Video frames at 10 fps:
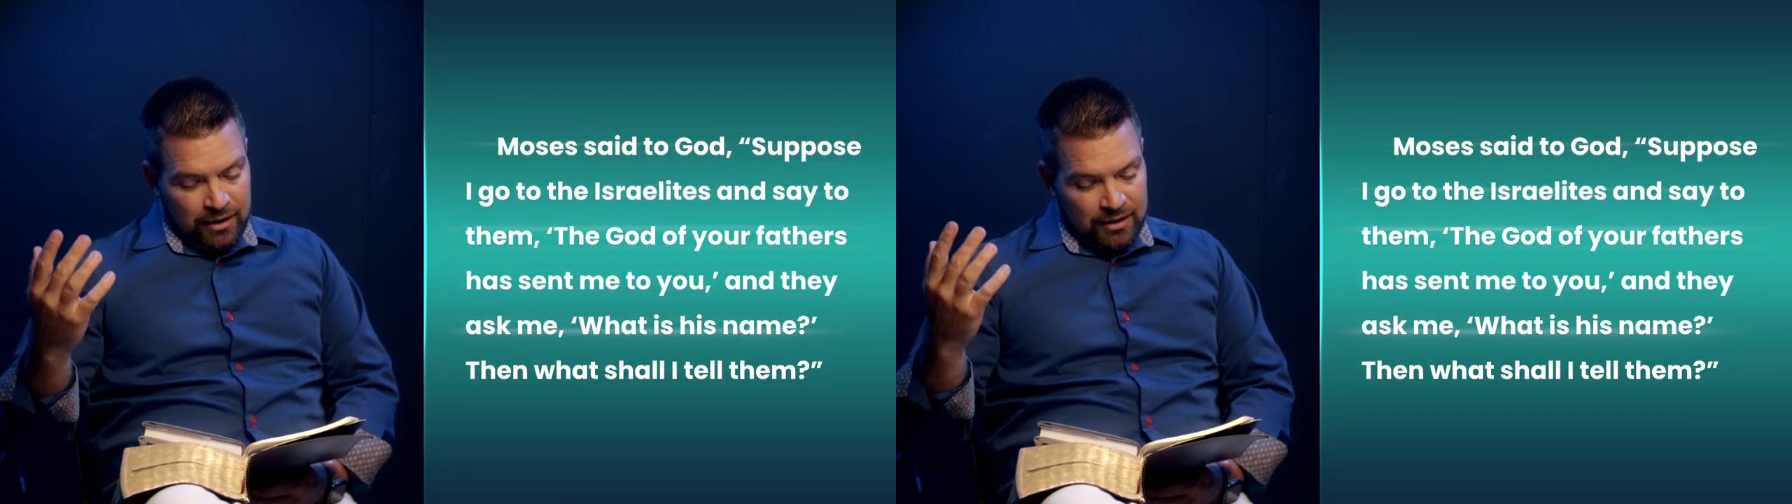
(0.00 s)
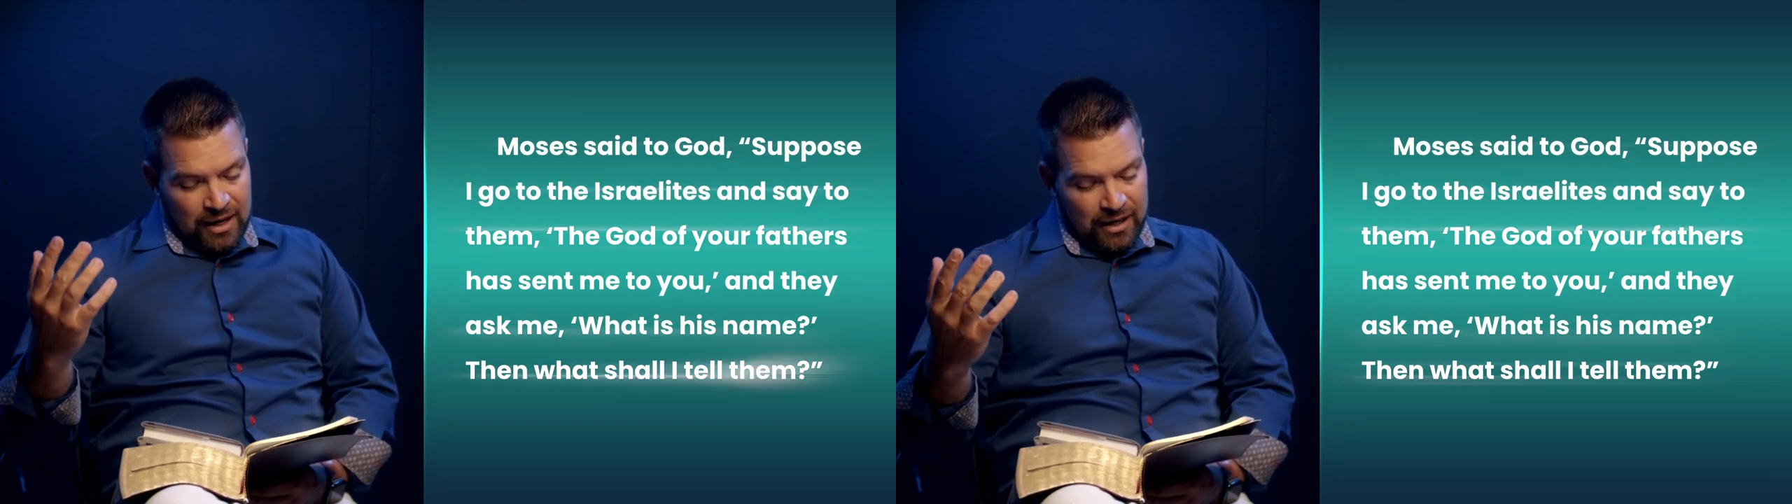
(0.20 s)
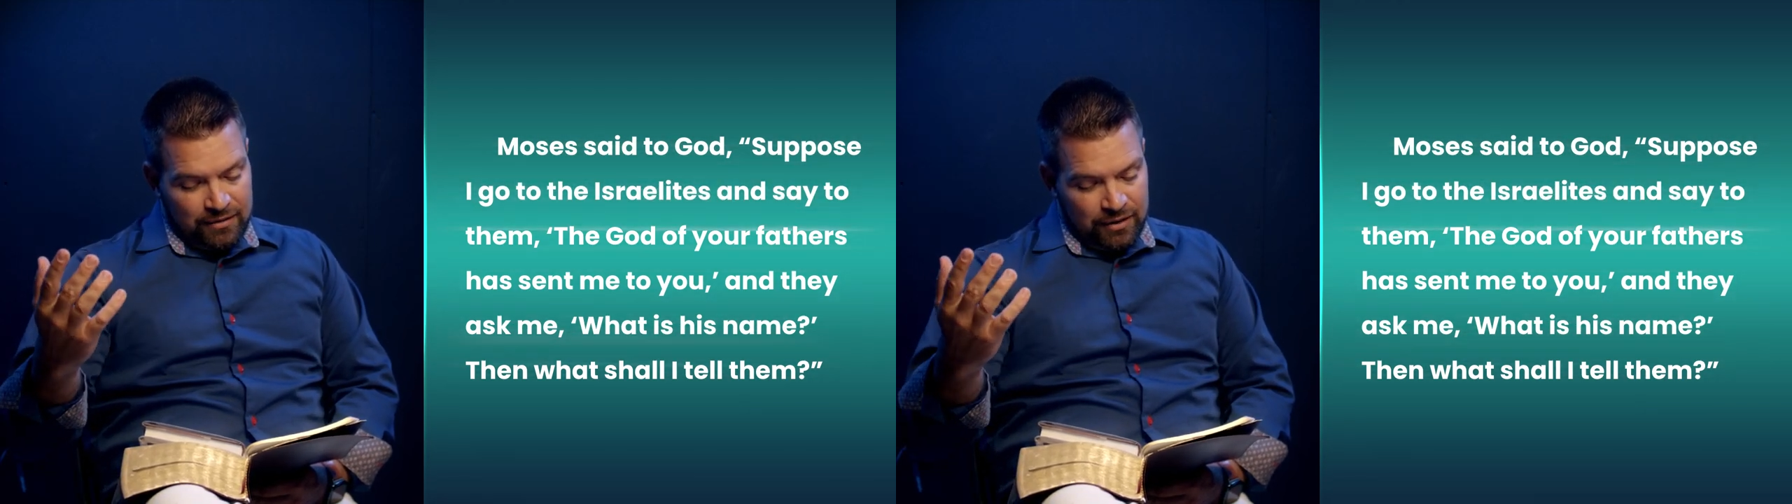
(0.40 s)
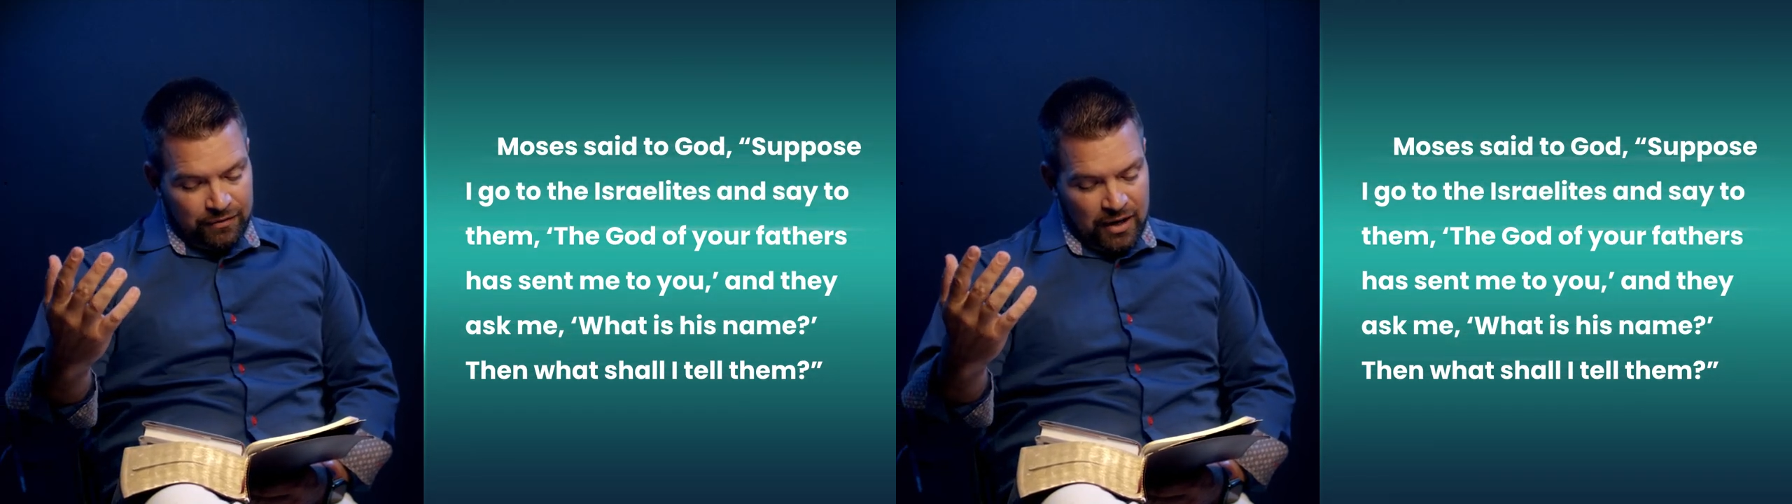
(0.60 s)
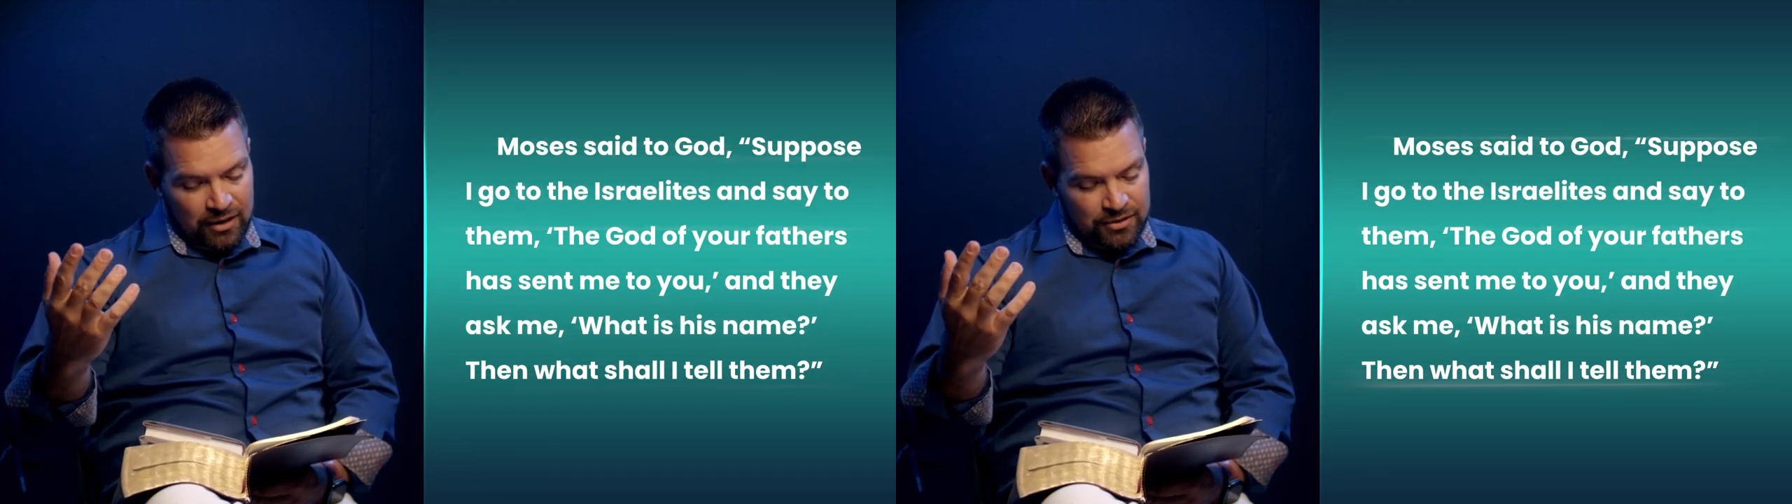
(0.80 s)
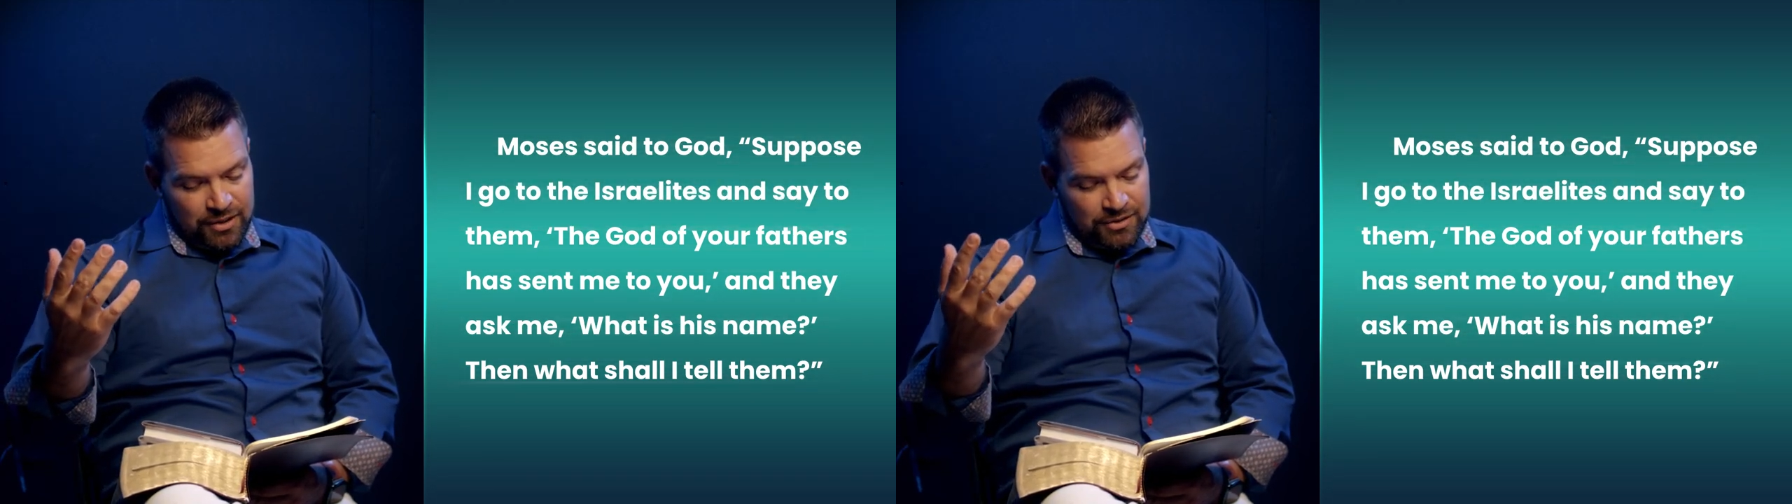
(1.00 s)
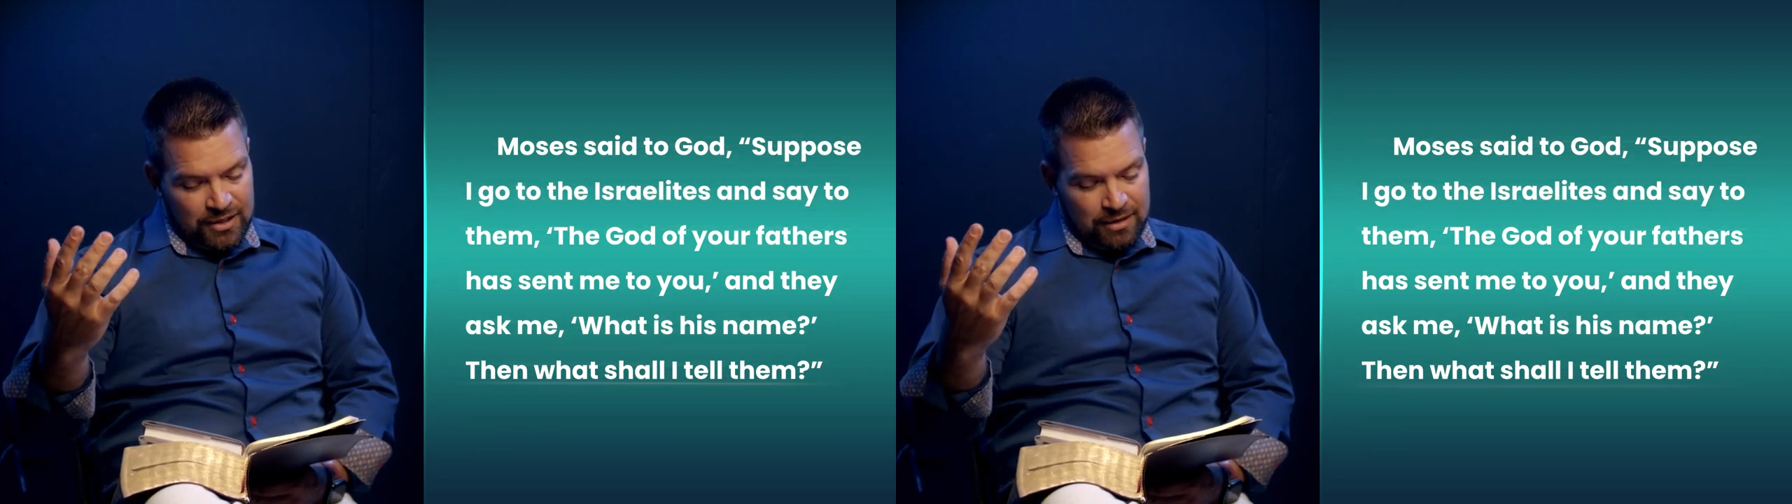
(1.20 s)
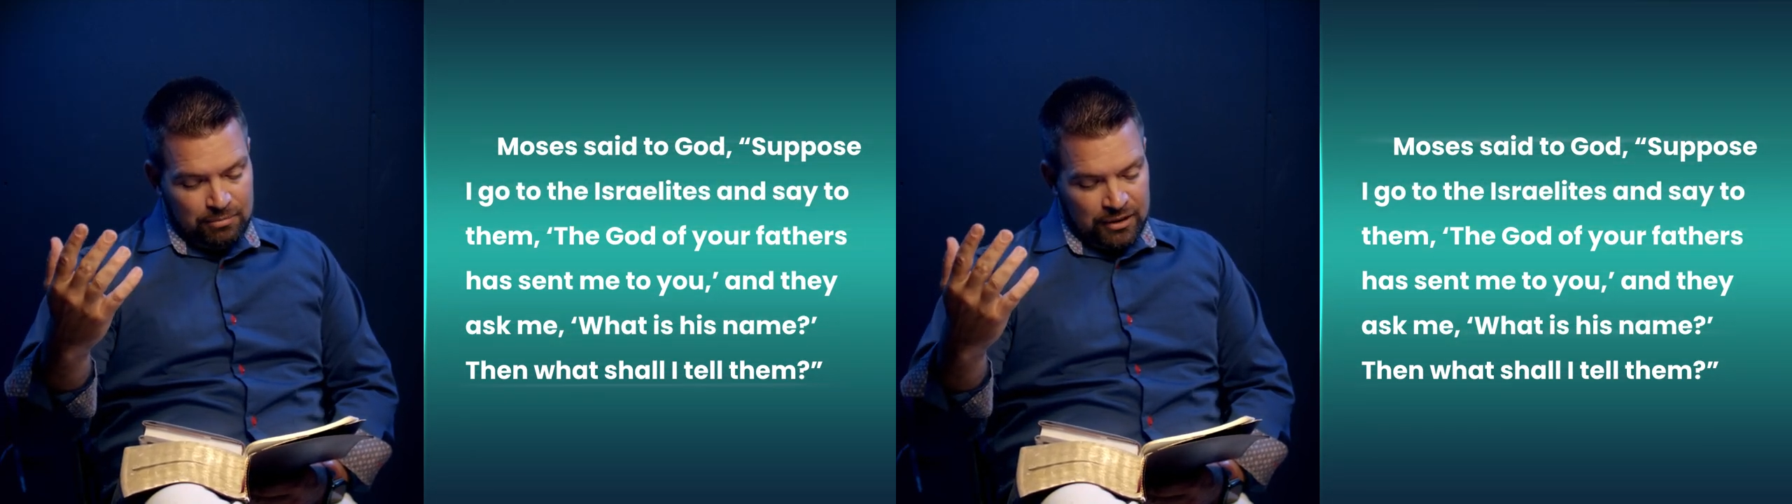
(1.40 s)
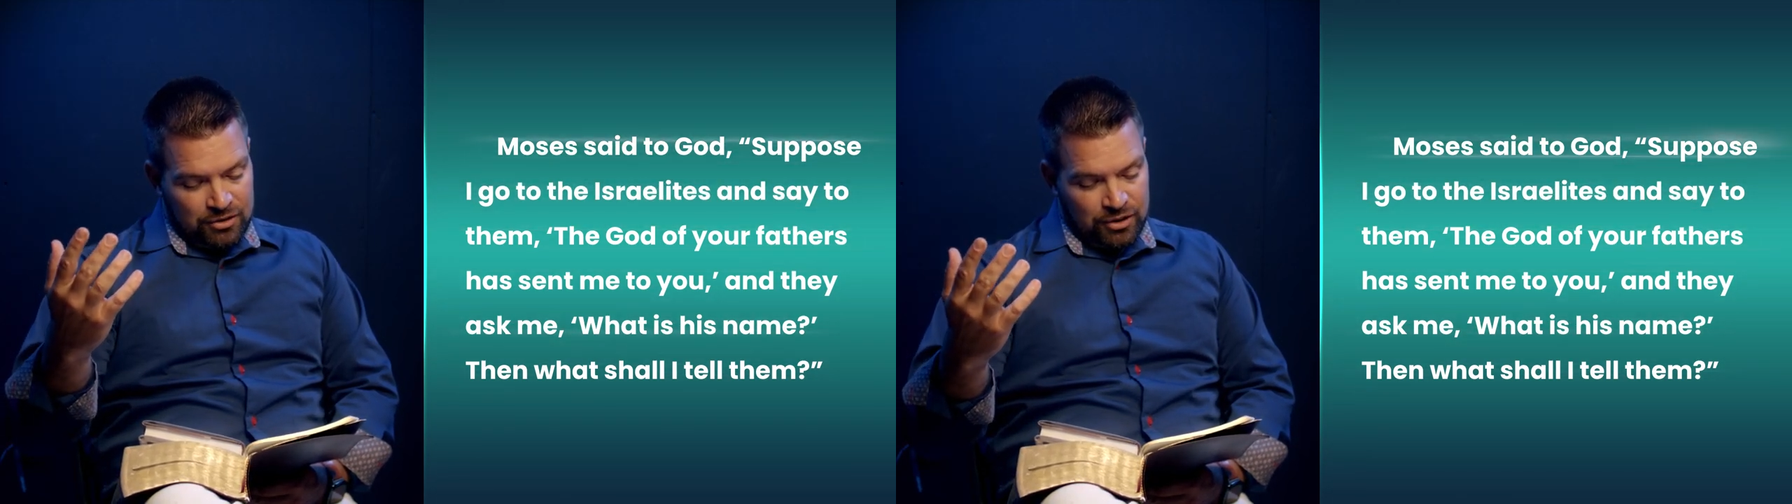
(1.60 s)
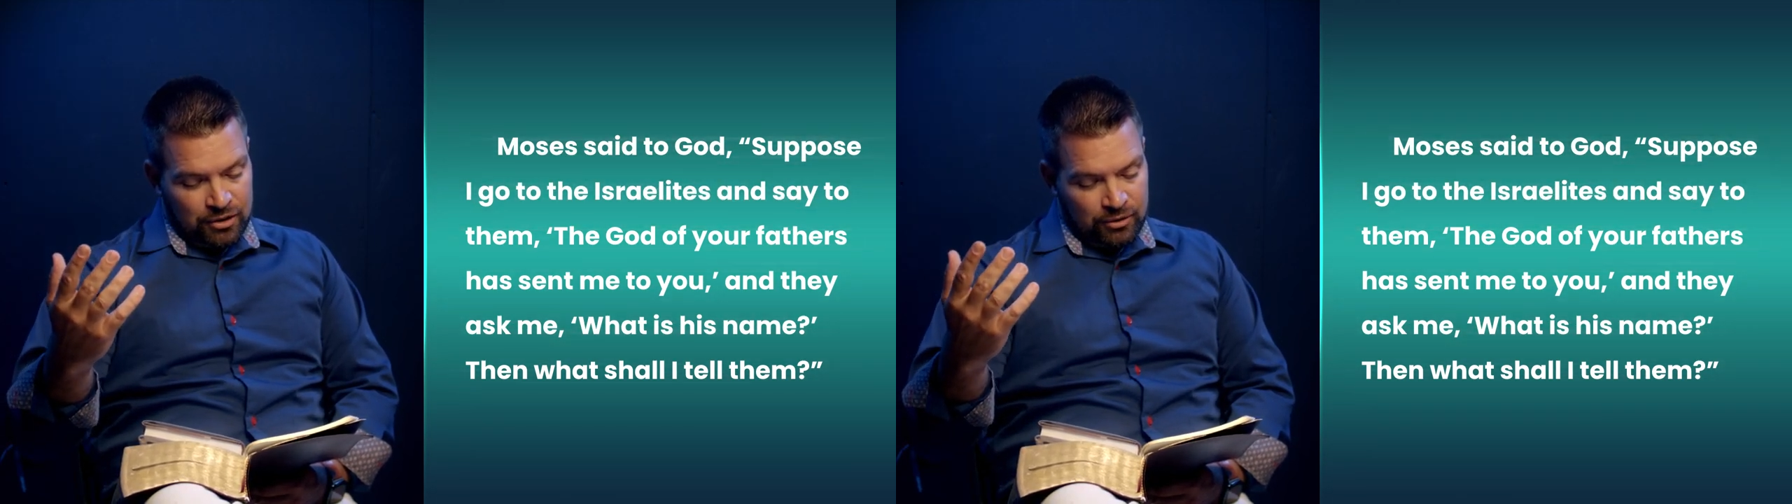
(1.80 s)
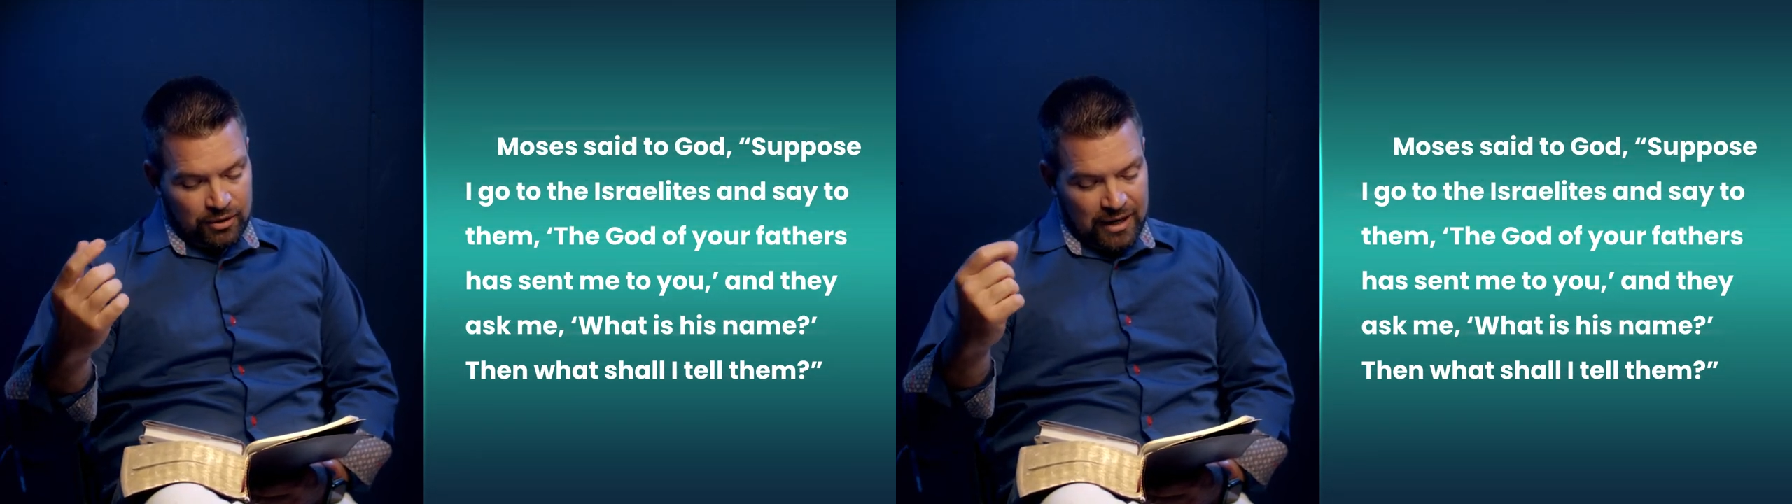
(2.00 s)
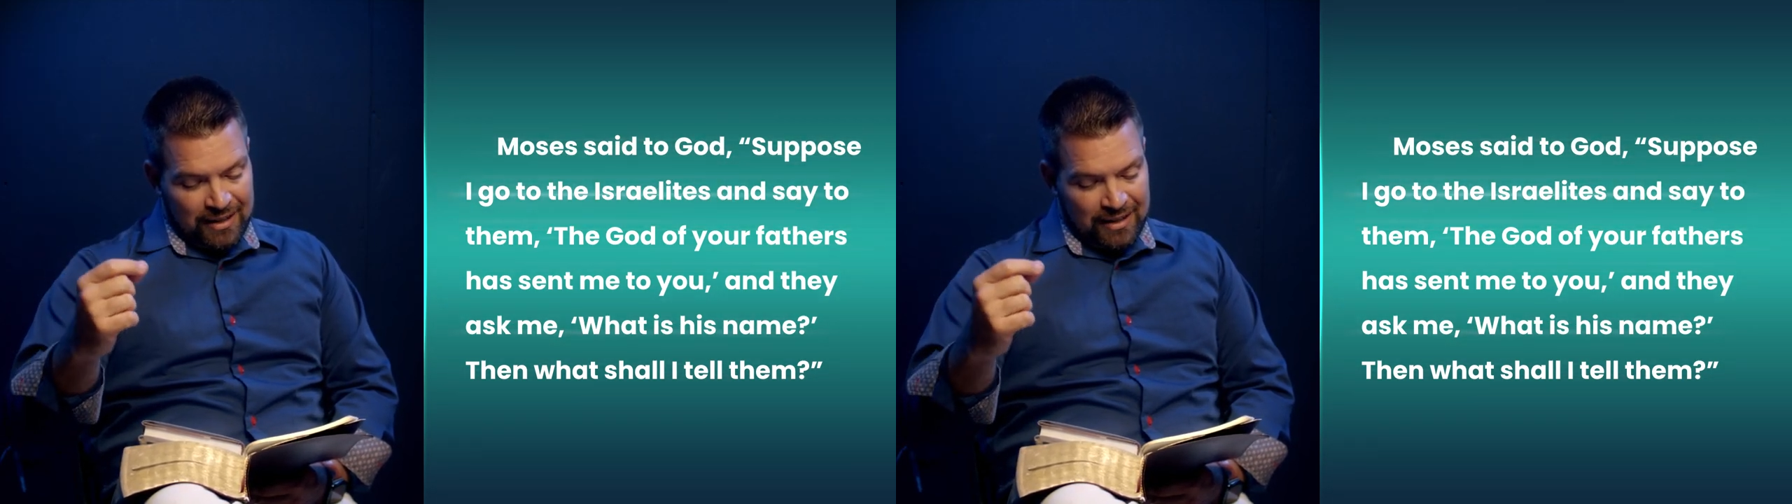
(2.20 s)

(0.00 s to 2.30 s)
The God of your fathers has sent me to you.